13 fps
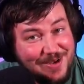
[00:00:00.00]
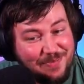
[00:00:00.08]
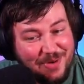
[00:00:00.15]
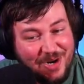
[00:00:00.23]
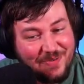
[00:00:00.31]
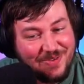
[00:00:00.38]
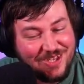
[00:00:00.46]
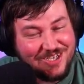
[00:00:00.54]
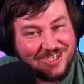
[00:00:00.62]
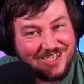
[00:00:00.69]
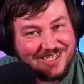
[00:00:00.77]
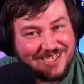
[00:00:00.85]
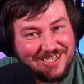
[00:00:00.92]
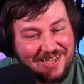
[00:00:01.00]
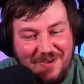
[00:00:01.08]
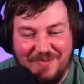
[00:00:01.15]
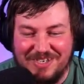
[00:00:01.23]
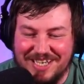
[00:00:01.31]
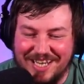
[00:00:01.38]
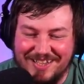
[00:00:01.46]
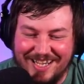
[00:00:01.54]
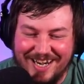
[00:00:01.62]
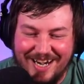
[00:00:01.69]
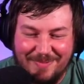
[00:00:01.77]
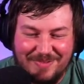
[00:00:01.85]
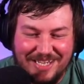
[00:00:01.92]
bro, for the GT lovers out
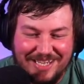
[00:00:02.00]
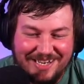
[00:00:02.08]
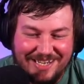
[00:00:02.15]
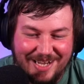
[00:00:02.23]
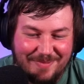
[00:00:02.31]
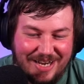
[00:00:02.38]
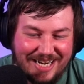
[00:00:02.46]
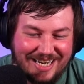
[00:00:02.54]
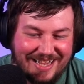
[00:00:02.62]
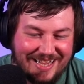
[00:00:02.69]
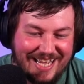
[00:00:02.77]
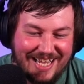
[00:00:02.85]
there. I'm telling you, I'm not gonna lie